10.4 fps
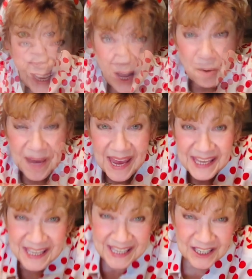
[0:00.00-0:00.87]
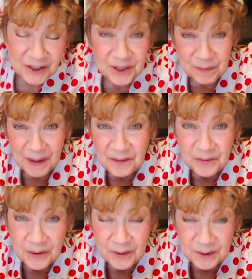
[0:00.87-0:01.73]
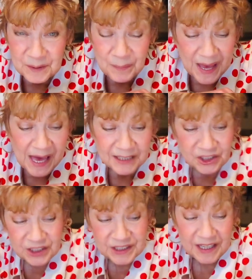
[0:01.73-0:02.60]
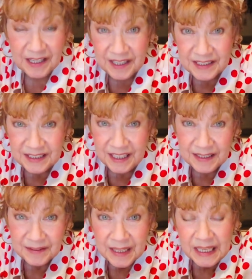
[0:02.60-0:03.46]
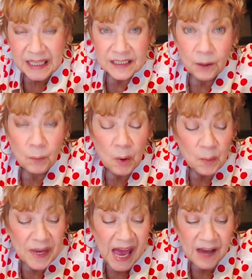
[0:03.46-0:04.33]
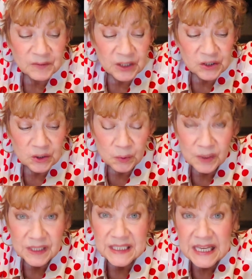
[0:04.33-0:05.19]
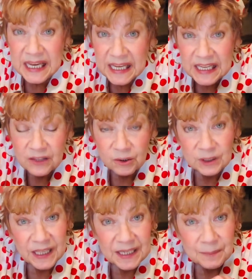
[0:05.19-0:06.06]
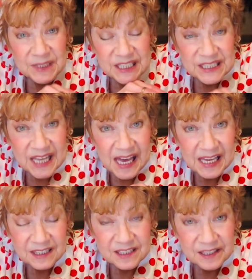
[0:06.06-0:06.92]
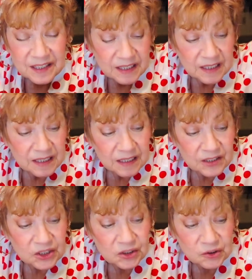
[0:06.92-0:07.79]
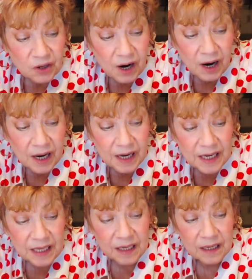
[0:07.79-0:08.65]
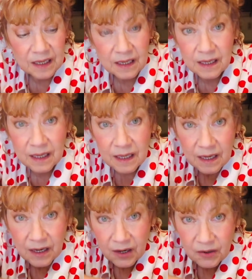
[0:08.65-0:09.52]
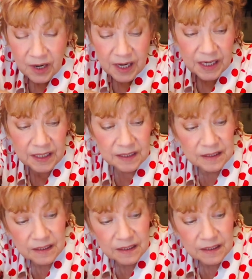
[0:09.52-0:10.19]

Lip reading: Okay, here's my first batch done. Now what we have to do is either let them set to dry. All right.